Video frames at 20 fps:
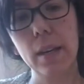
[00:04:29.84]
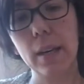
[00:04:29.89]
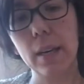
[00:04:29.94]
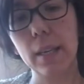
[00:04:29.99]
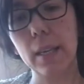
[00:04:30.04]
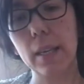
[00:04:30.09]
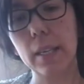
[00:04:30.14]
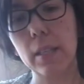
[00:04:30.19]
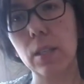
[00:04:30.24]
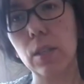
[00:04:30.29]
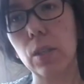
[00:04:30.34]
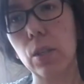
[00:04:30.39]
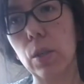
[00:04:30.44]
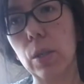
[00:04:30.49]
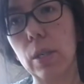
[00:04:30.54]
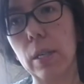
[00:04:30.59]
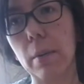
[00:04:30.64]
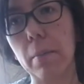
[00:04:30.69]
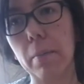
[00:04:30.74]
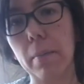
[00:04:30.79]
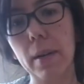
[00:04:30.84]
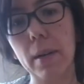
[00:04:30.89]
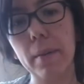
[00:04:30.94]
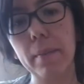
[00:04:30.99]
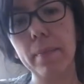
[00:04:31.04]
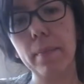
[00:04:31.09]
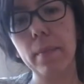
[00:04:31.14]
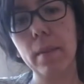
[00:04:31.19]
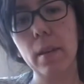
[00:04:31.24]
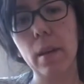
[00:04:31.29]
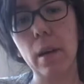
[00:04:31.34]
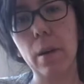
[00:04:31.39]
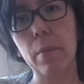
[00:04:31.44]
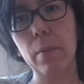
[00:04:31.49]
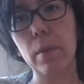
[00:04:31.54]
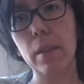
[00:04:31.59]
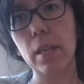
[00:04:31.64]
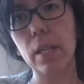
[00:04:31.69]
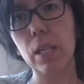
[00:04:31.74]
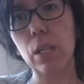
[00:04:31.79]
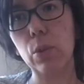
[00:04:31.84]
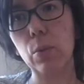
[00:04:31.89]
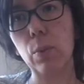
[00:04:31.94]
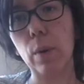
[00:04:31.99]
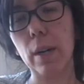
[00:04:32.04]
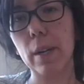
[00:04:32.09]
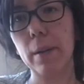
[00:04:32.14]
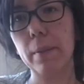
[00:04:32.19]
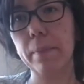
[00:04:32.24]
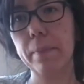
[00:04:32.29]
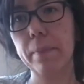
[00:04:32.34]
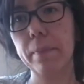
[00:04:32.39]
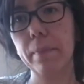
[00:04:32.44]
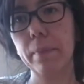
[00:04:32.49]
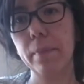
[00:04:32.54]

I think it's a good number and with each one